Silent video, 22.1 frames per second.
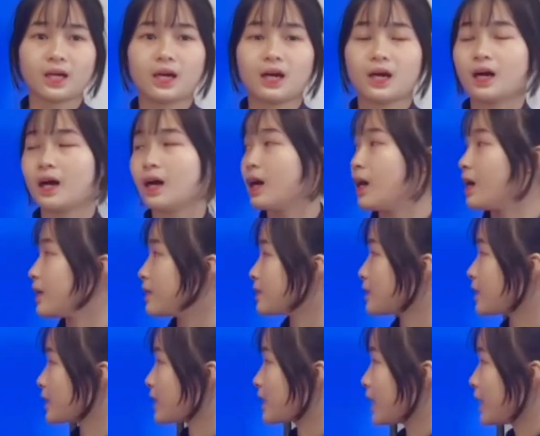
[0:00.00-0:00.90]

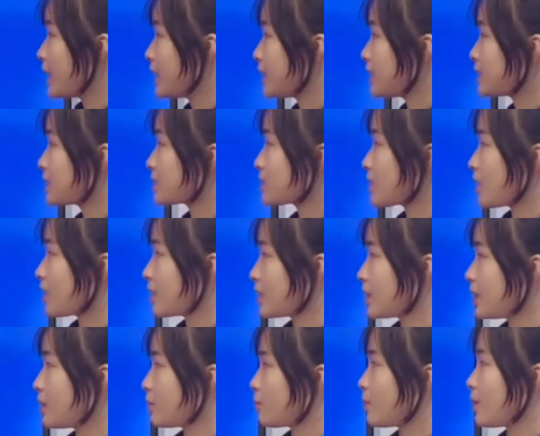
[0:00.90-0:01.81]
The case
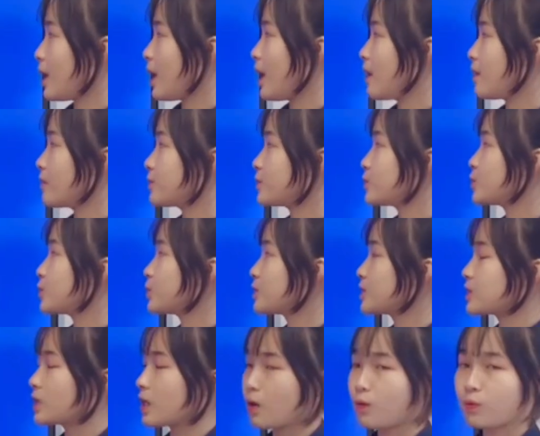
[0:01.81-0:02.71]
study we have to
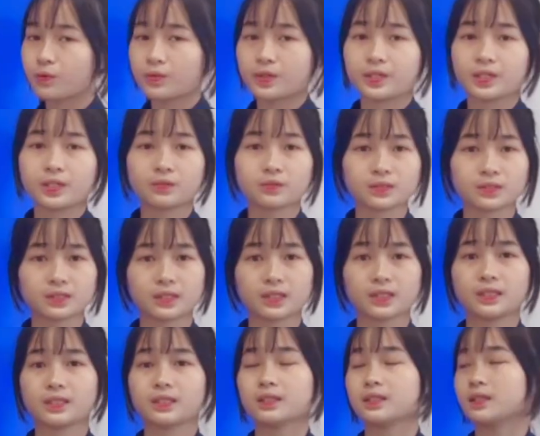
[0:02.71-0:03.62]
solve
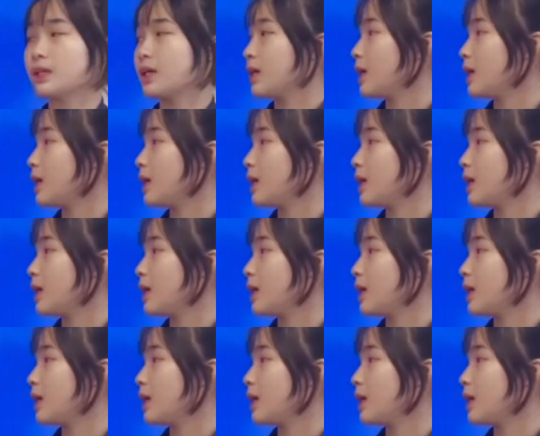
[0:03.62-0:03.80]
using